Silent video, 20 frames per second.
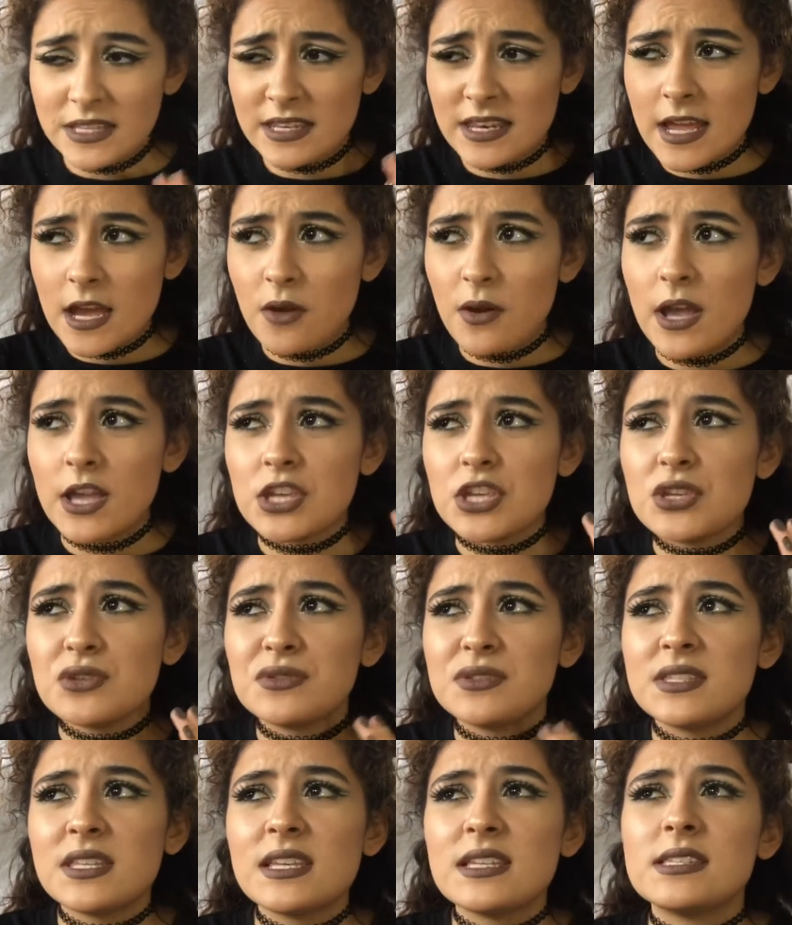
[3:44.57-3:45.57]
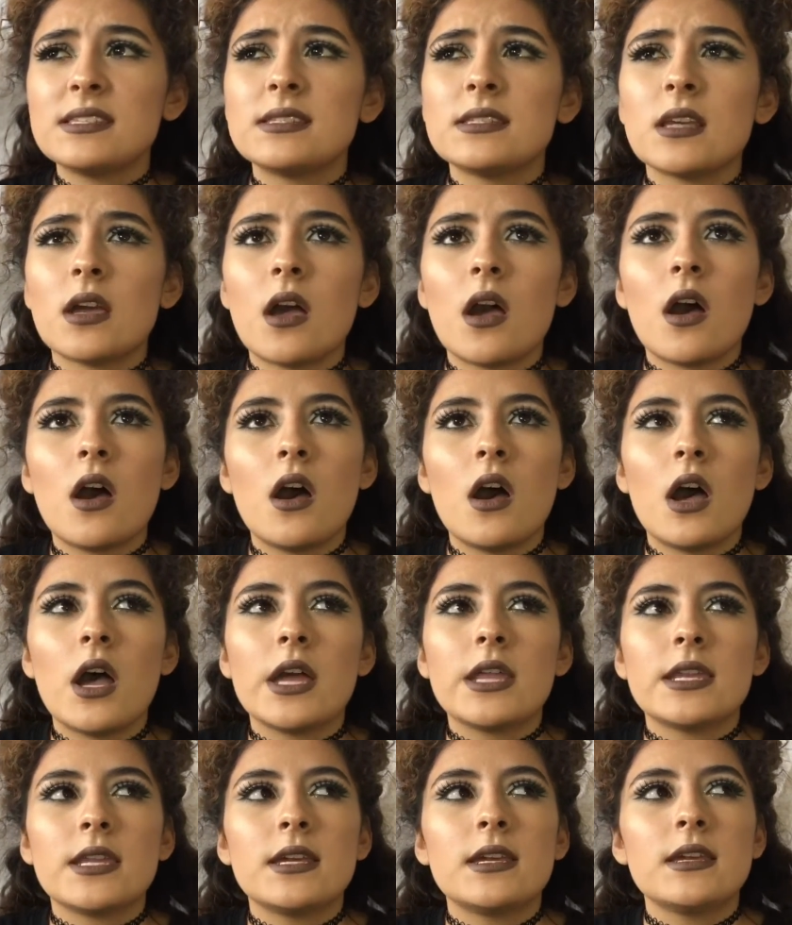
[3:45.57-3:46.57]
Now I use this
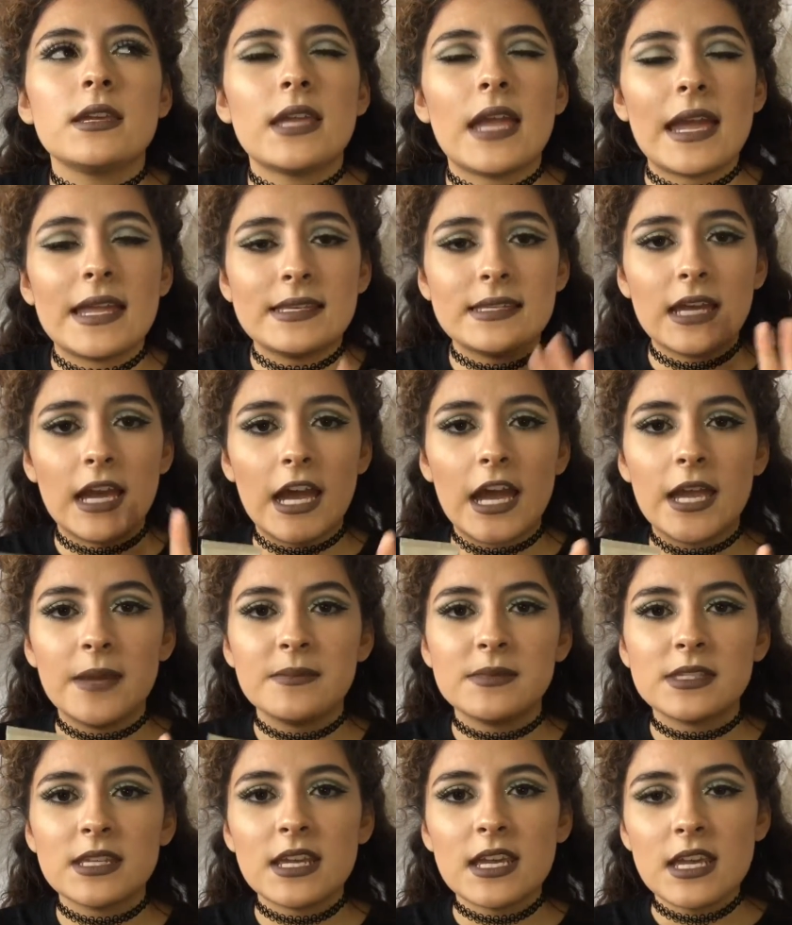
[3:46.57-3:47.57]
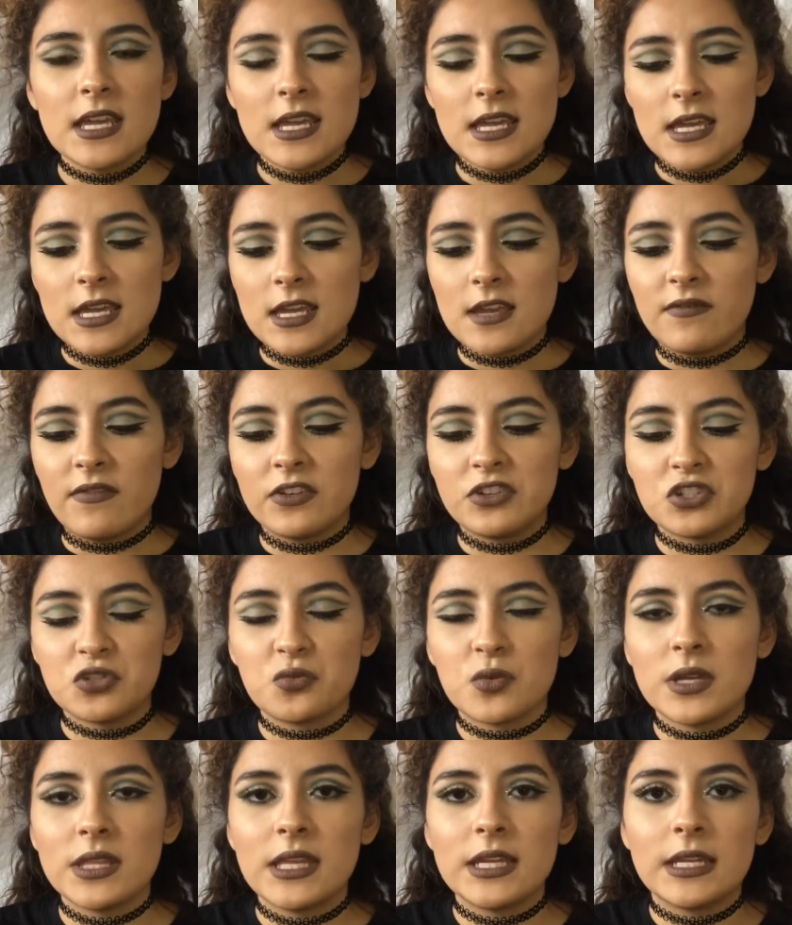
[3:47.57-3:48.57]
on at times if I
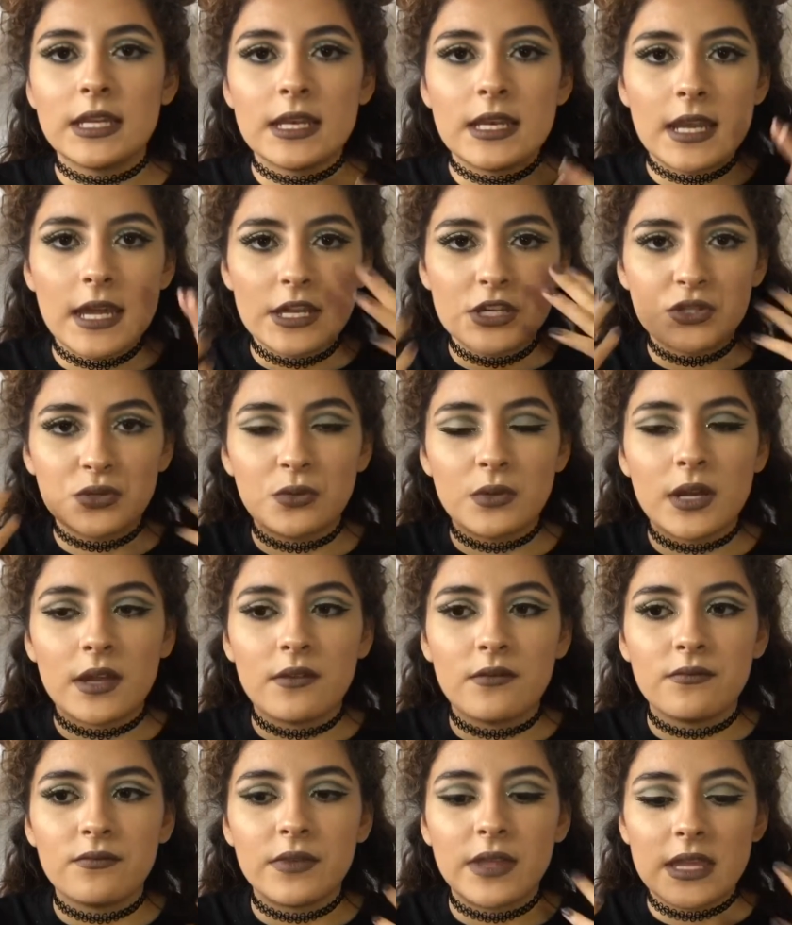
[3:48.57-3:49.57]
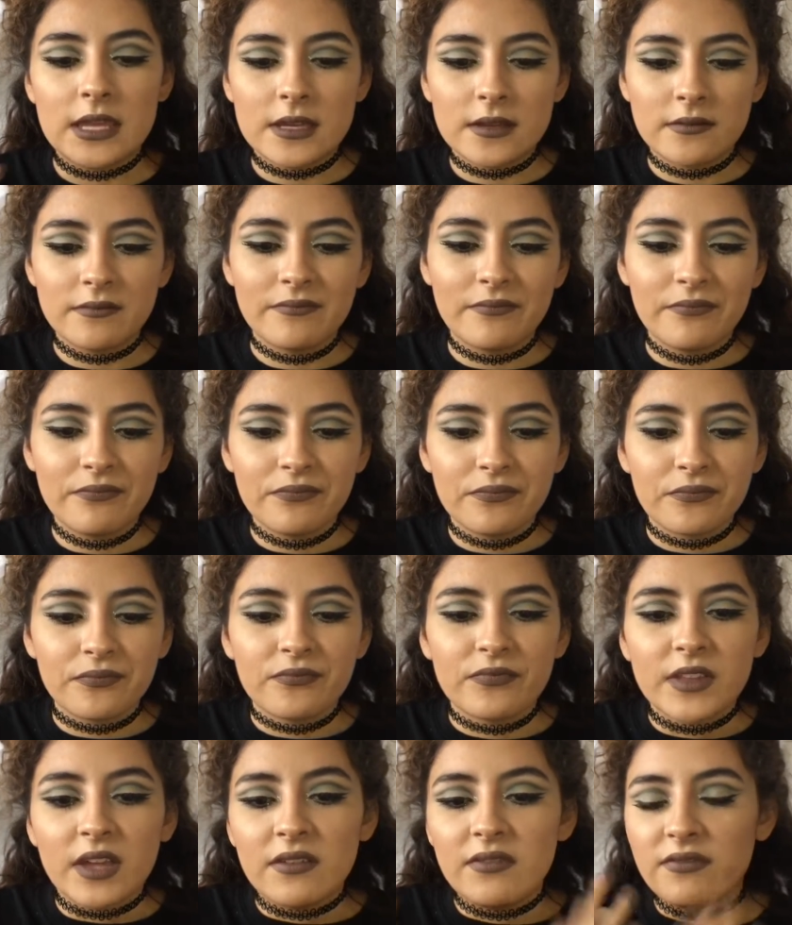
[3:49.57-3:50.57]
just want like a natural kind of like
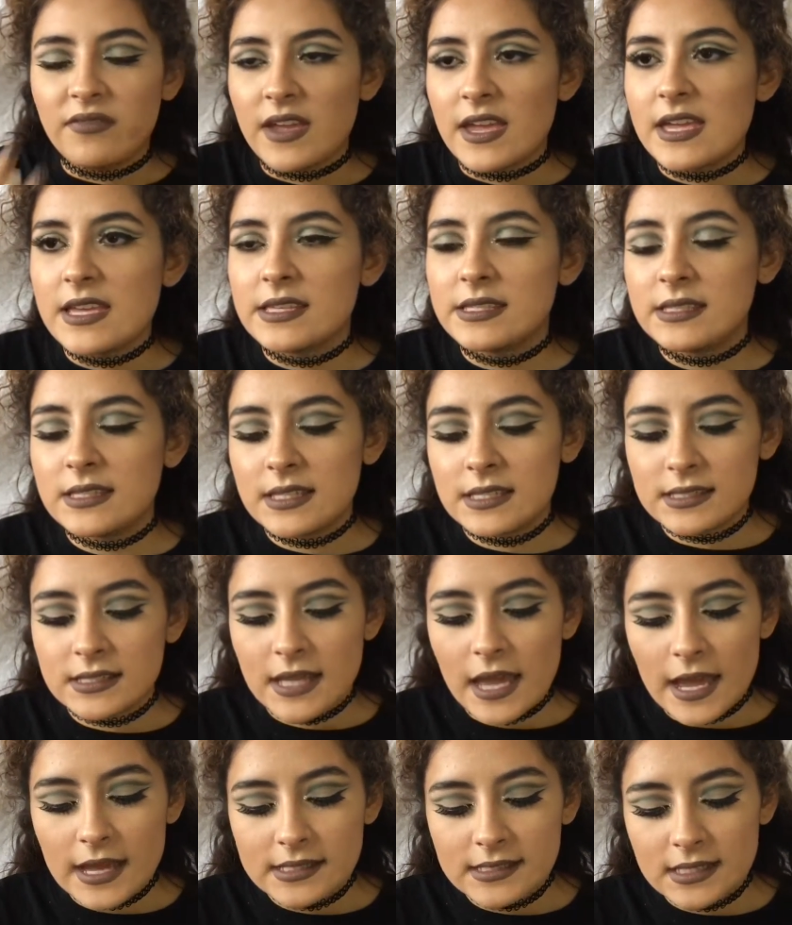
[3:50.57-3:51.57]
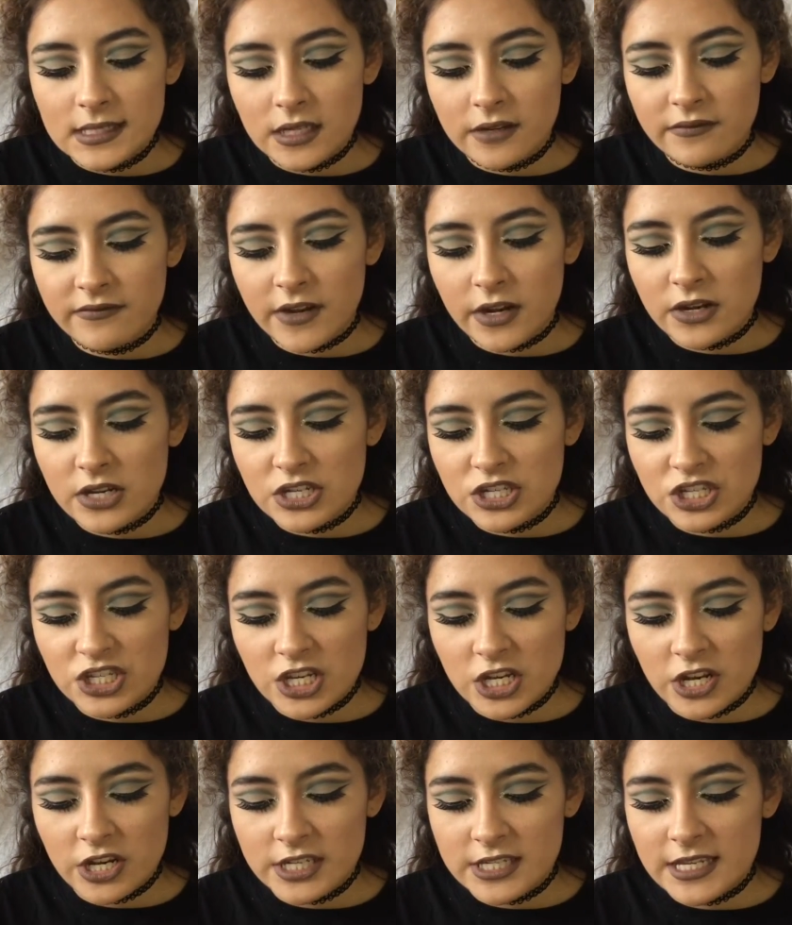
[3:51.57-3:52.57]
face. This has like a very
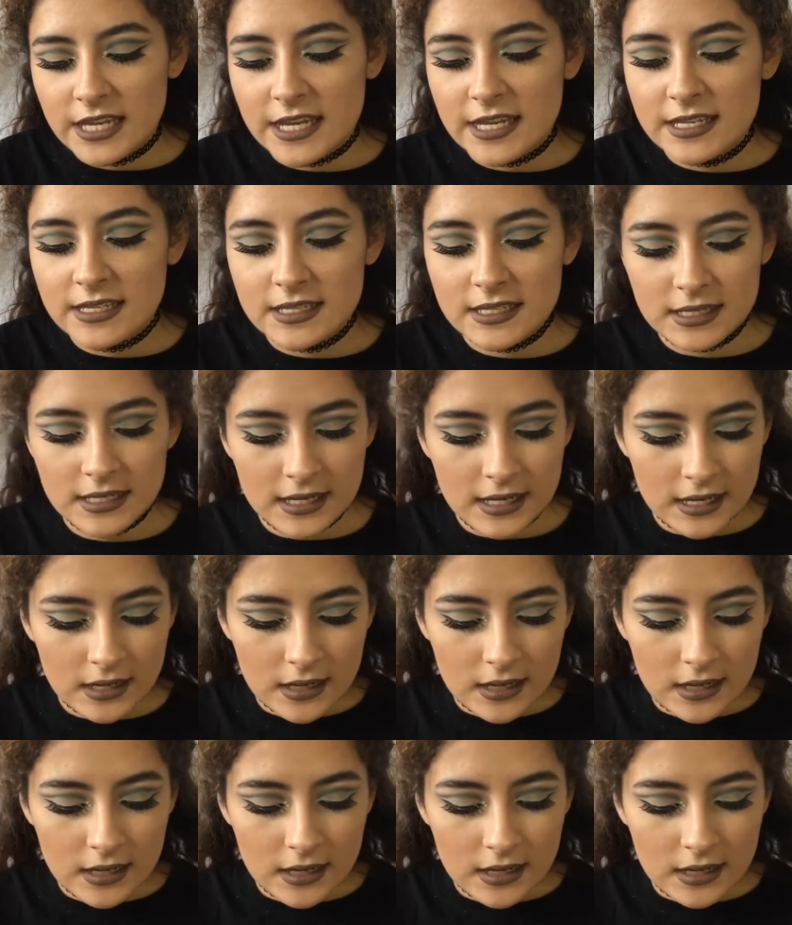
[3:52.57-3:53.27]
sheer tint.